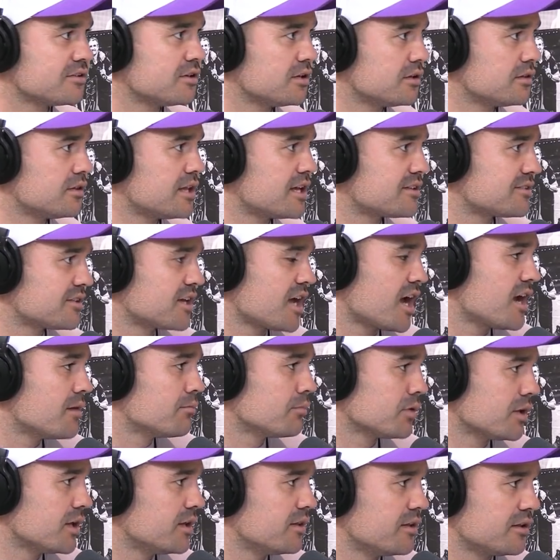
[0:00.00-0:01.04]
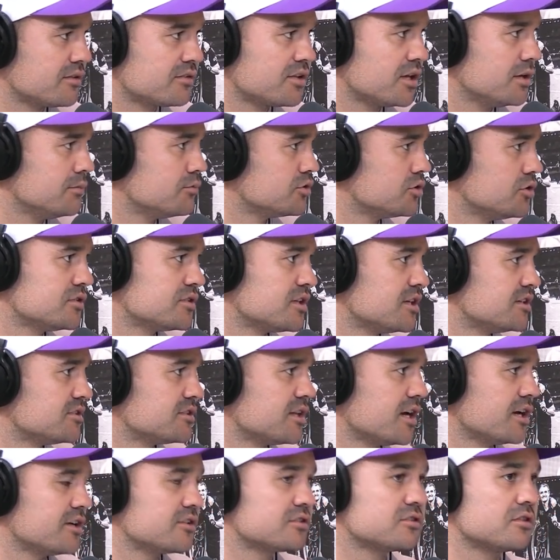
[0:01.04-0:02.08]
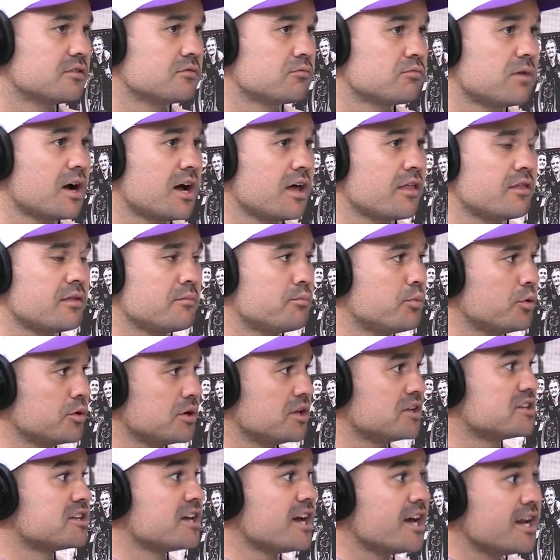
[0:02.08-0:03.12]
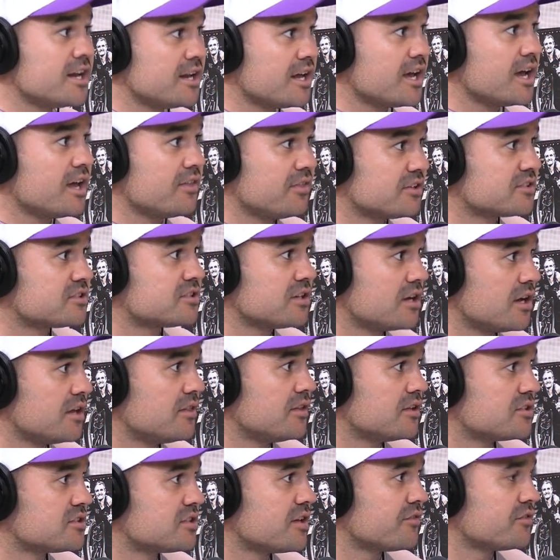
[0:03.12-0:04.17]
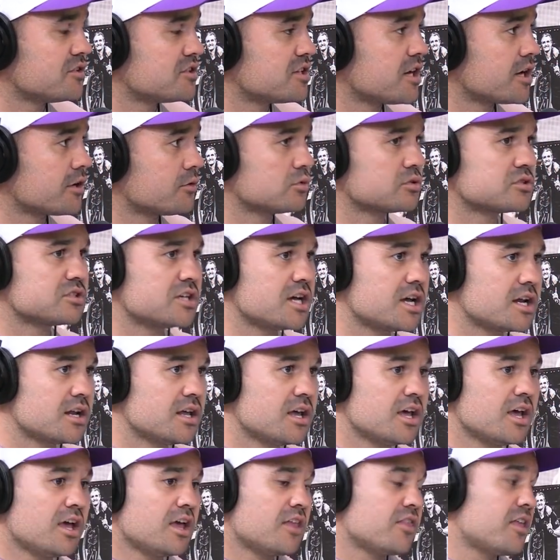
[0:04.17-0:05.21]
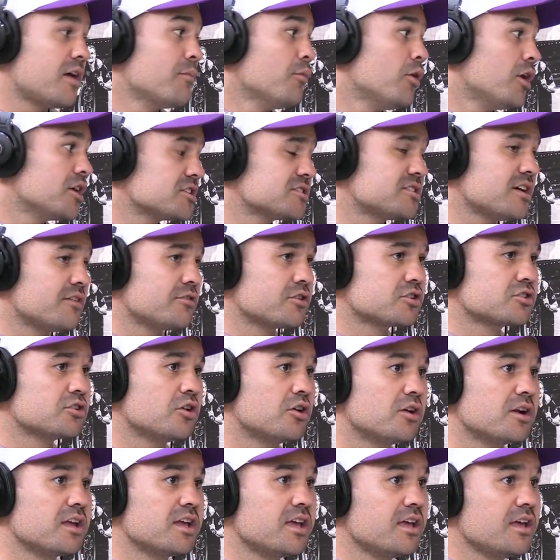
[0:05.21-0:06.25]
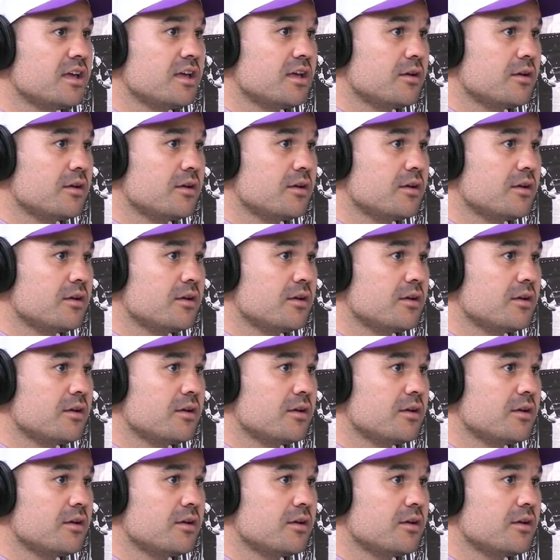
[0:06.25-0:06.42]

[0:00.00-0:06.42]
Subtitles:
a game plan that teams use these days. Rather than putting it dead and the 7 tackle set, they might just have a shot.